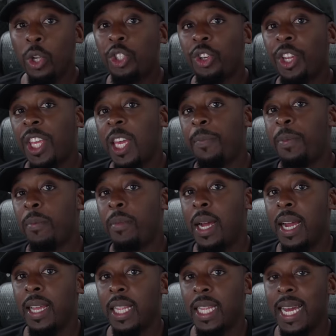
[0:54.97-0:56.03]
I want you to keep in
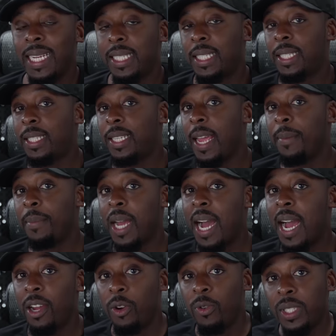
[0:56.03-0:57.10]
mind that is the same
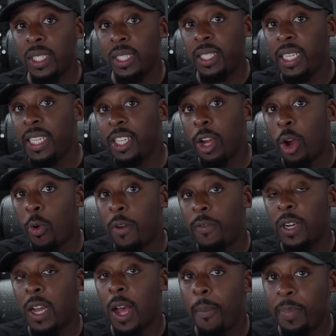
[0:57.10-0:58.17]
guy who is the CEO
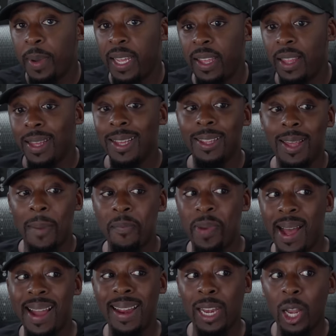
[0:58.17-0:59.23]
of a company
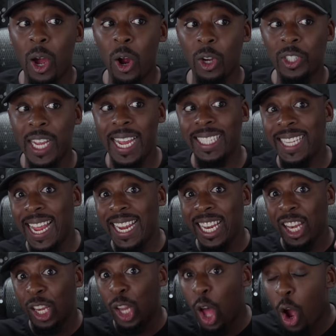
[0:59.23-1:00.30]
that by and large has
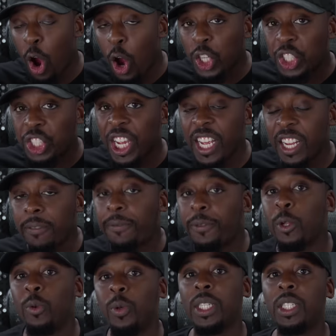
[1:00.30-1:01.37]
a large
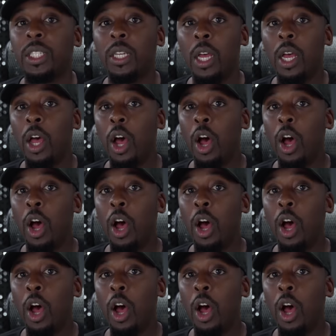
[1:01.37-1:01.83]
influence